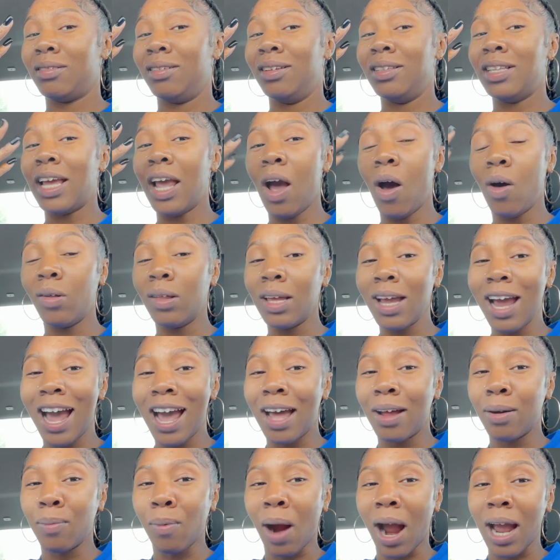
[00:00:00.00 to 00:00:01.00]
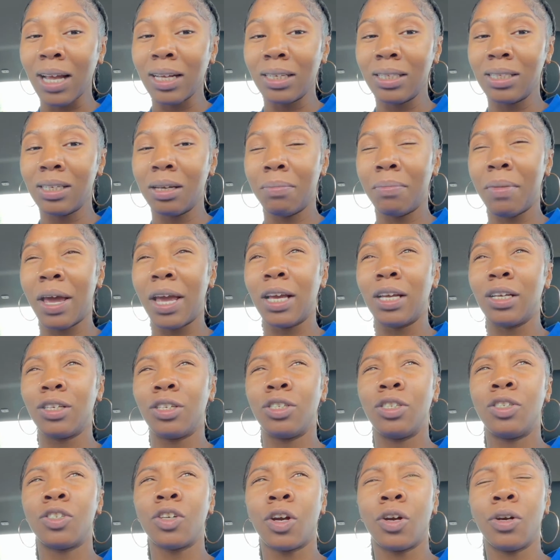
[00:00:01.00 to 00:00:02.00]
they only had rights to make
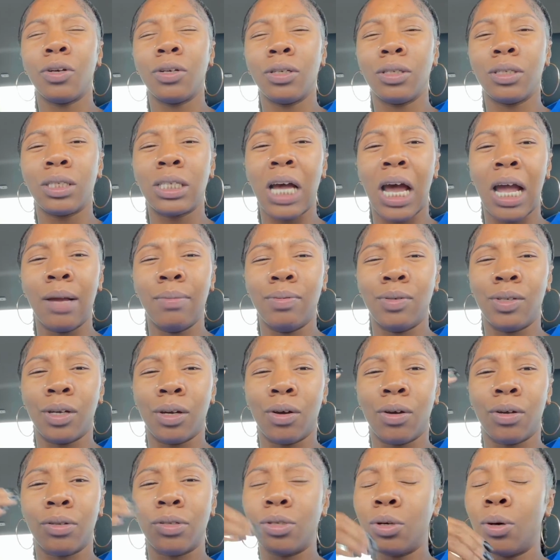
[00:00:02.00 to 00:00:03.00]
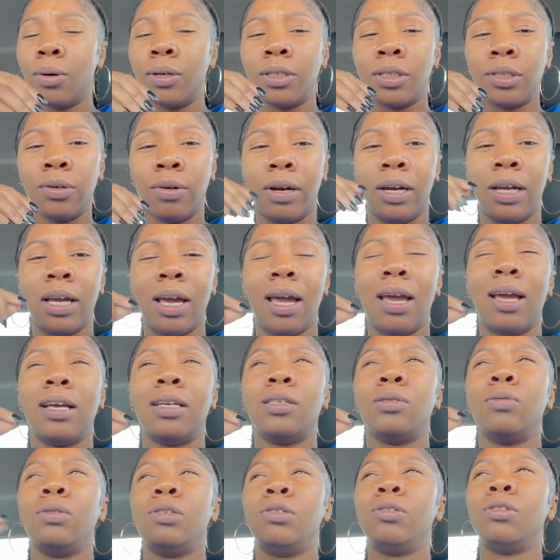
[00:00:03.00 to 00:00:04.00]
certain types of Toy Story
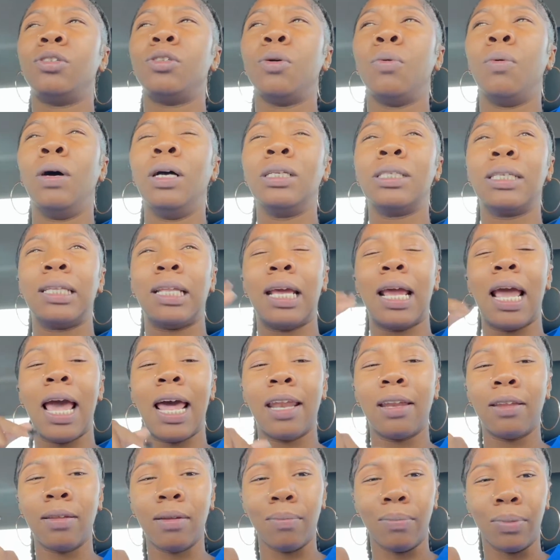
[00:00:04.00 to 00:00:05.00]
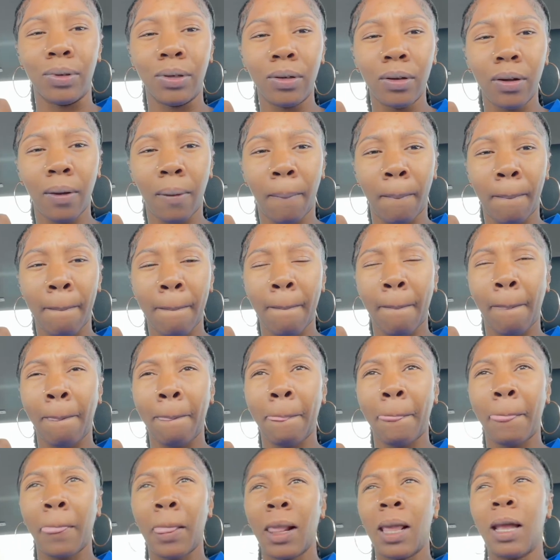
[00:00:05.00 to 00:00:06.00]
cakes, which was the ones that they had in the book.
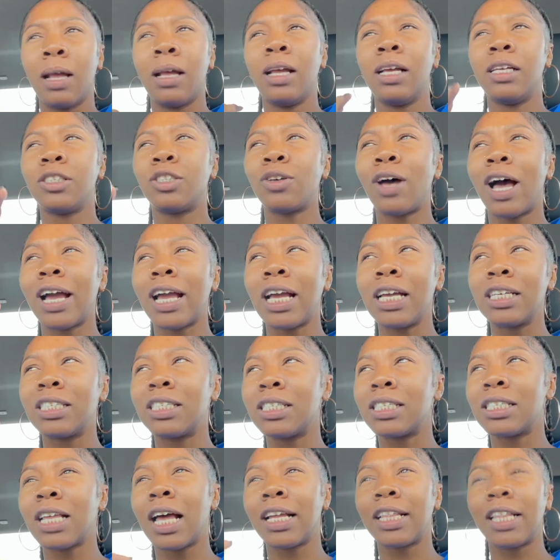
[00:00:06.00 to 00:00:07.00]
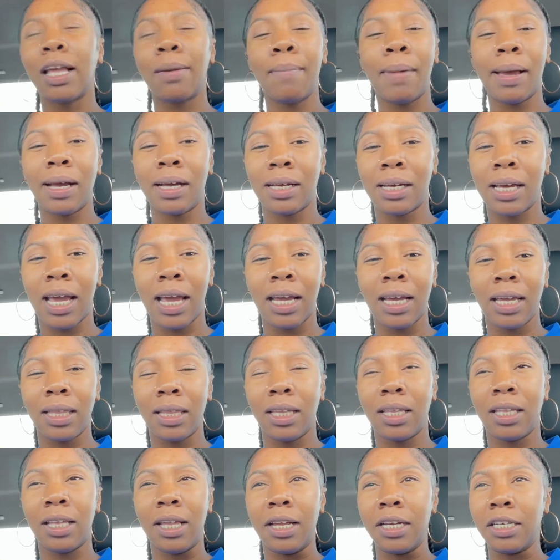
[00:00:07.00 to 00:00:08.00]
And so I guess it's like they make a cake and
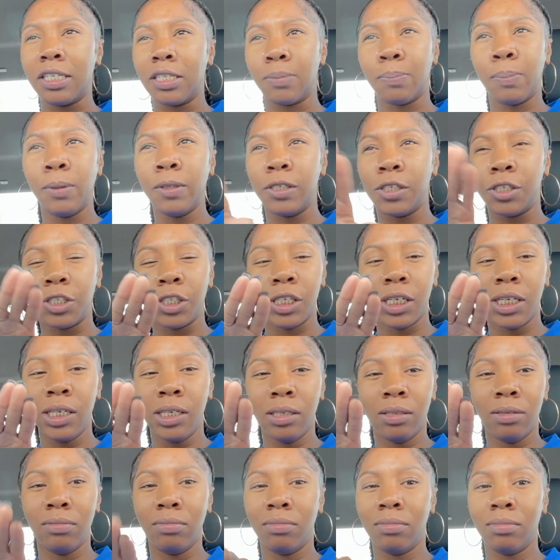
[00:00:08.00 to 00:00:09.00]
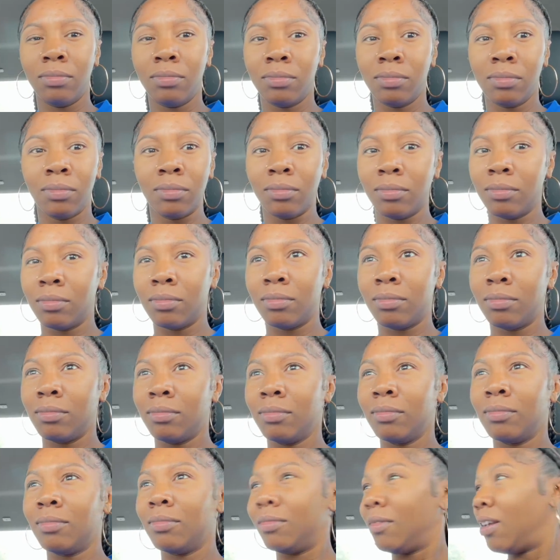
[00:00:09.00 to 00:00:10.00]
then they just put the sheet
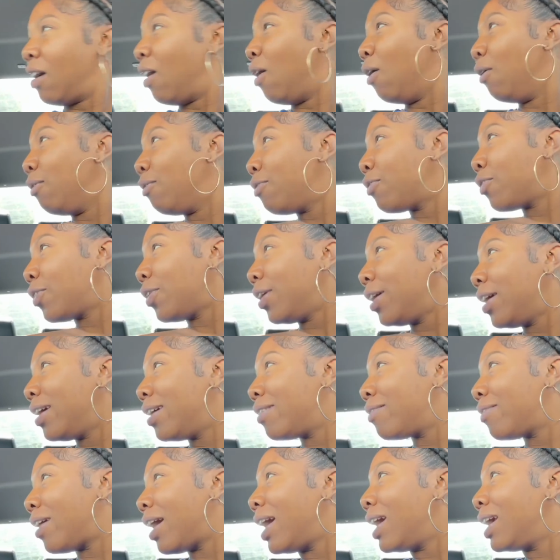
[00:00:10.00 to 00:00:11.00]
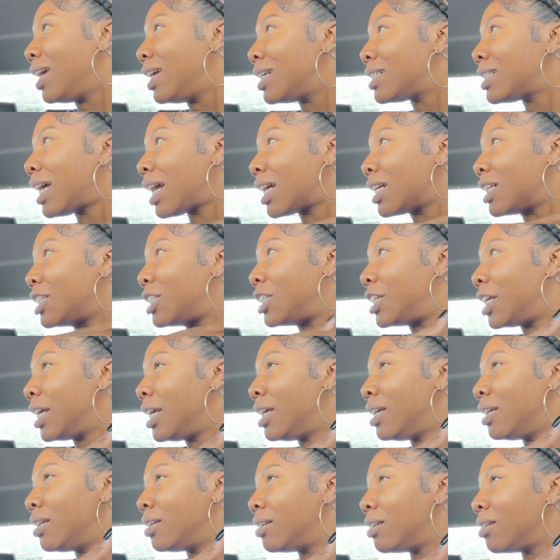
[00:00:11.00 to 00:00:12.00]
over it, right? It's like a sheet